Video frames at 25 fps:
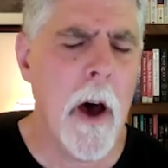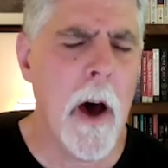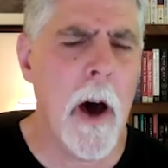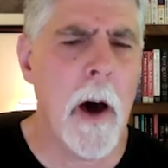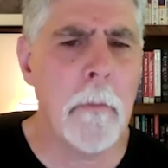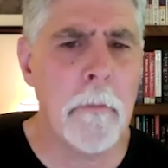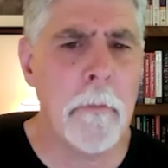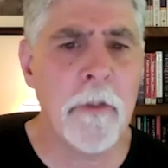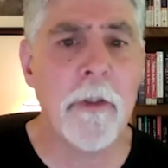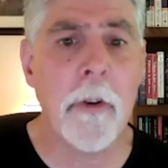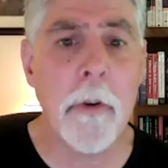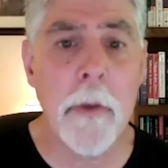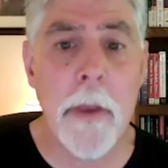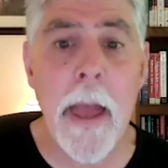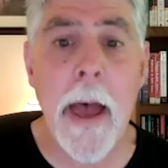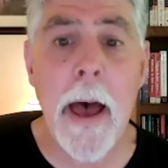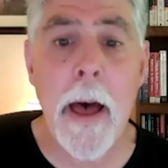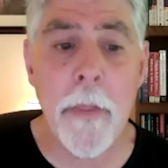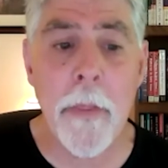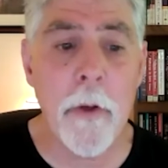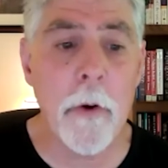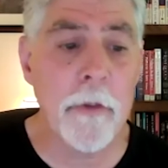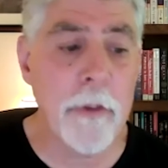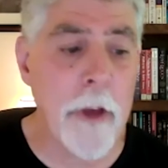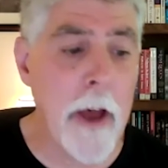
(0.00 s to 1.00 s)
So yeah,
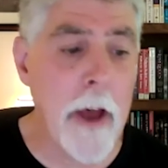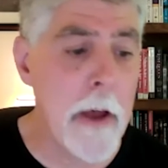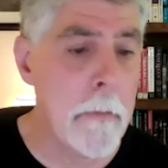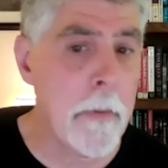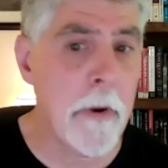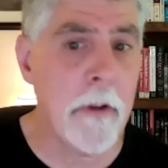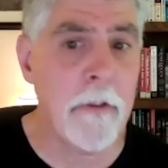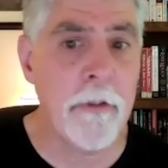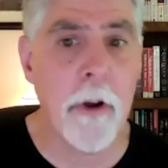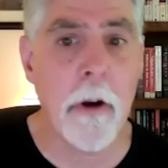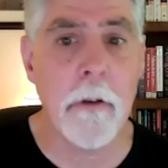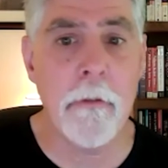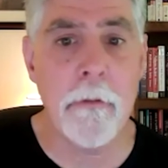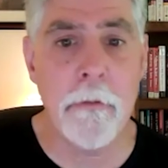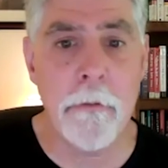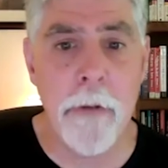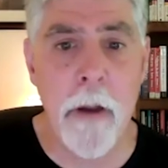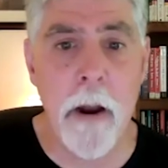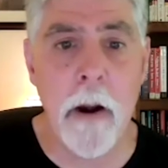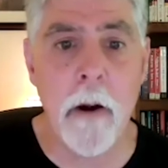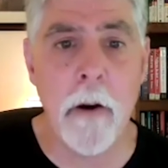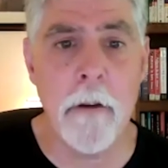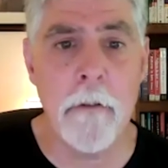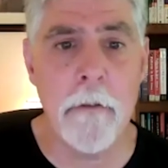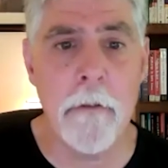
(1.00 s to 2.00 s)
those hybrids are
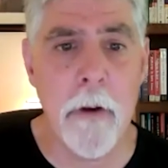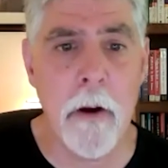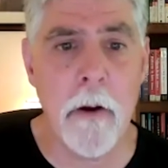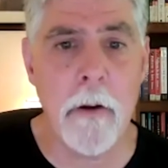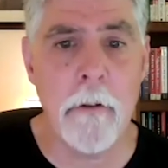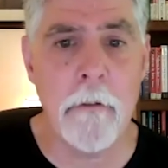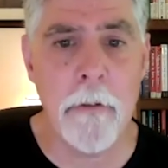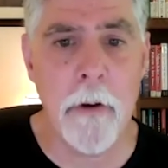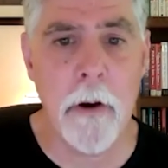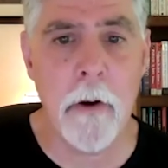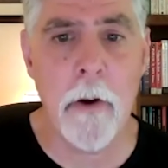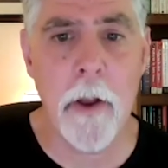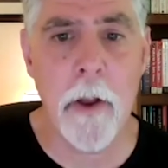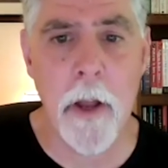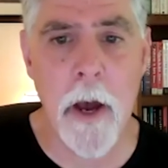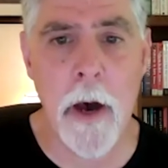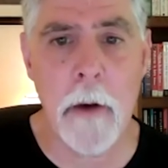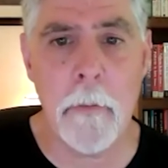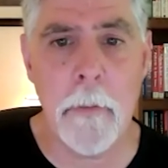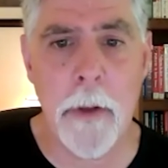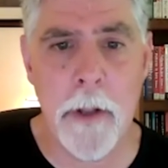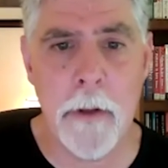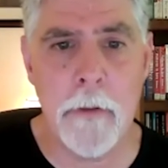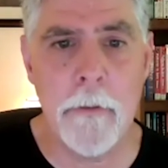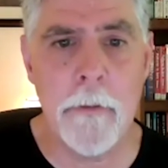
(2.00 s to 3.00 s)
very, very, very
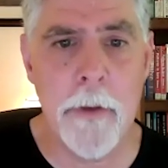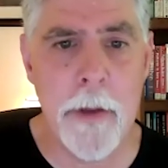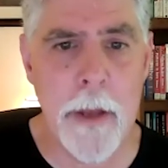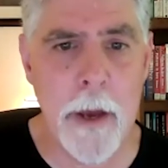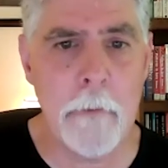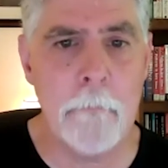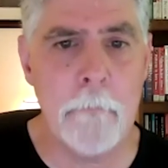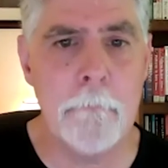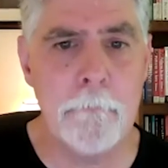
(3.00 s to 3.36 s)
common. Yeah.